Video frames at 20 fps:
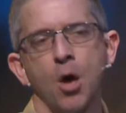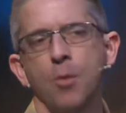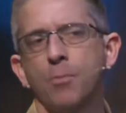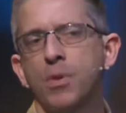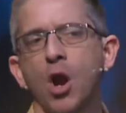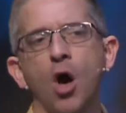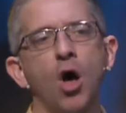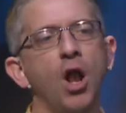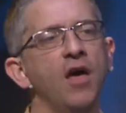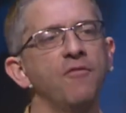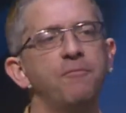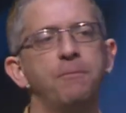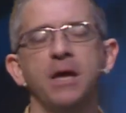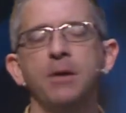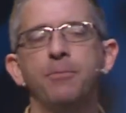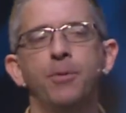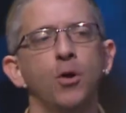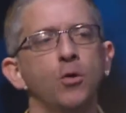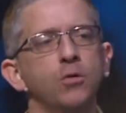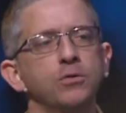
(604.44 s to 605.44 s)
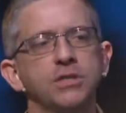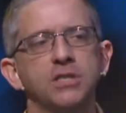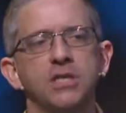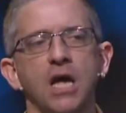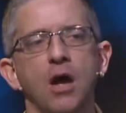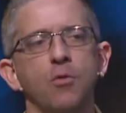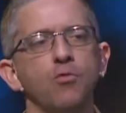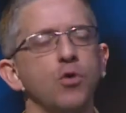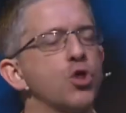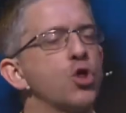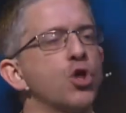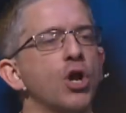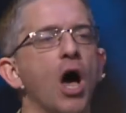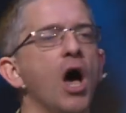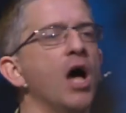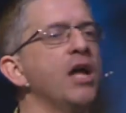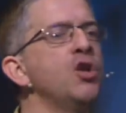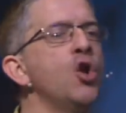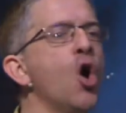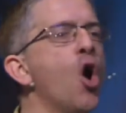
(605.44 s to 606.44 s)
But I'll have people who'll say, Richard,
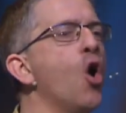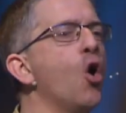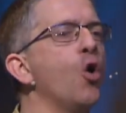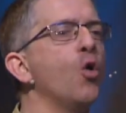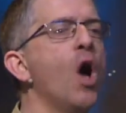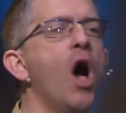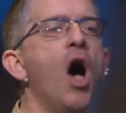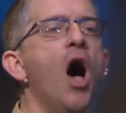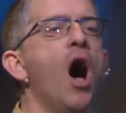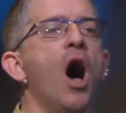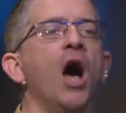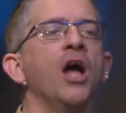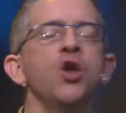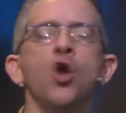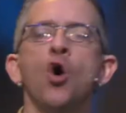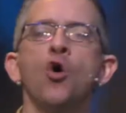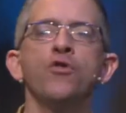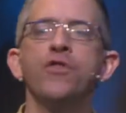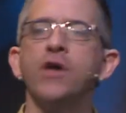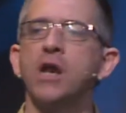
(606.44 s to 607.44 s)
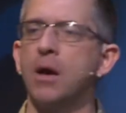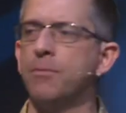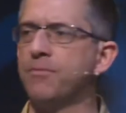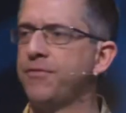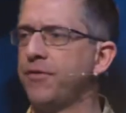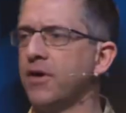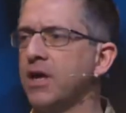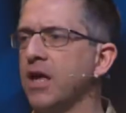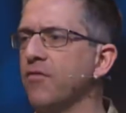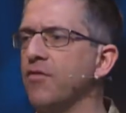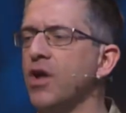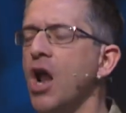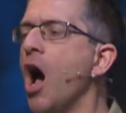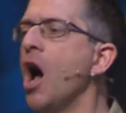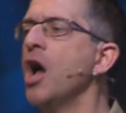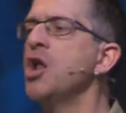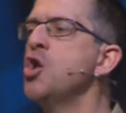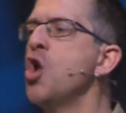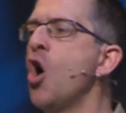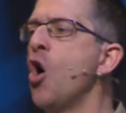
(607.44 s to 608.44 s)
I know, I know that I'm forgiven,
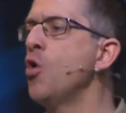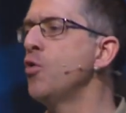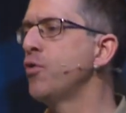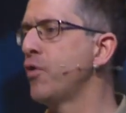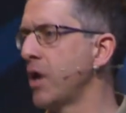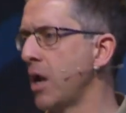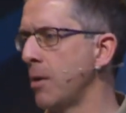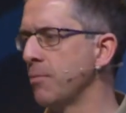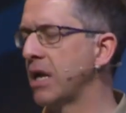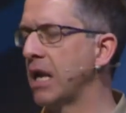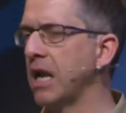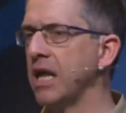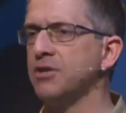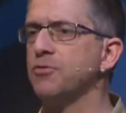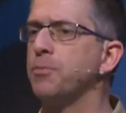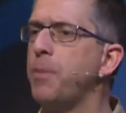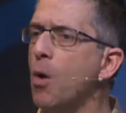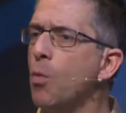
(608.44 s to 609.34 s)
I know that I'm cleansed.